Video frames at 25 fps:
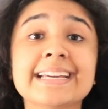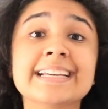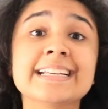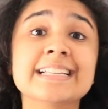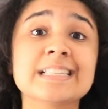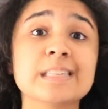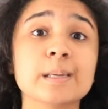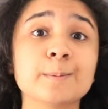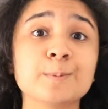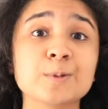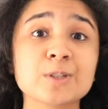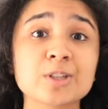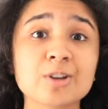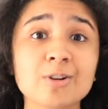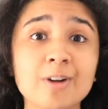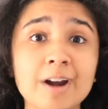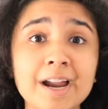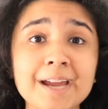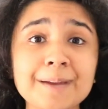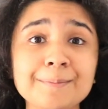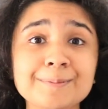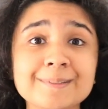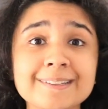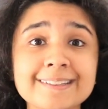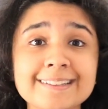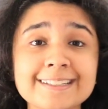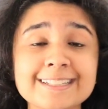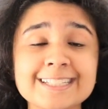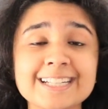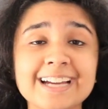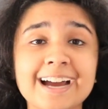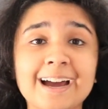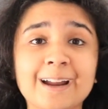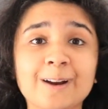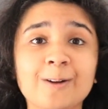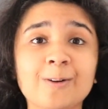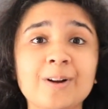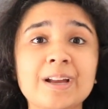subscribe to the
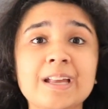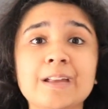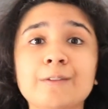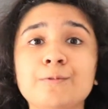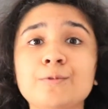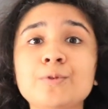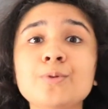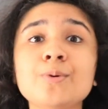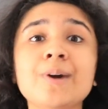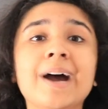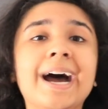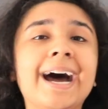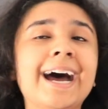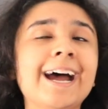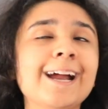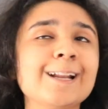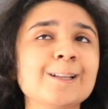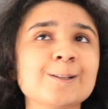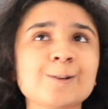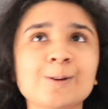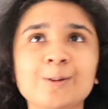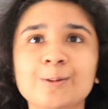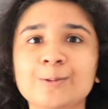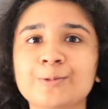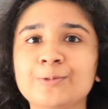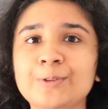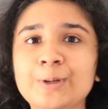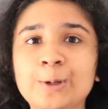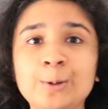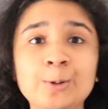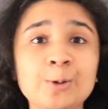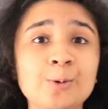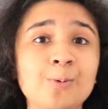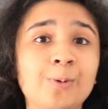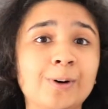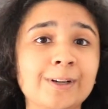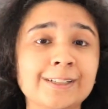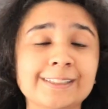channel if you at all feel
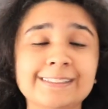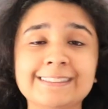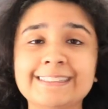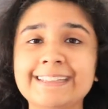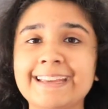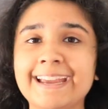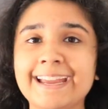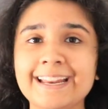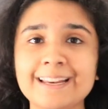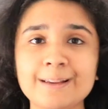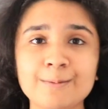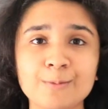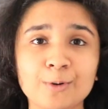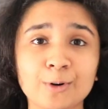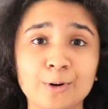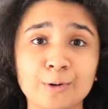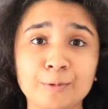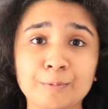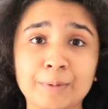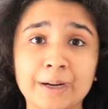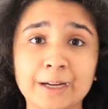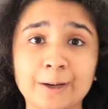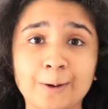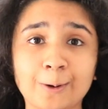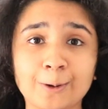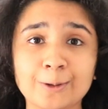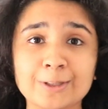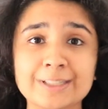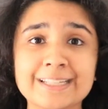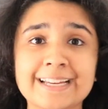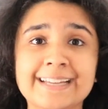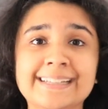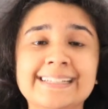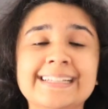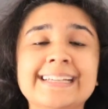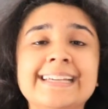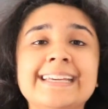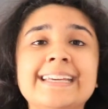you want to see any more of my
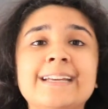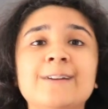content.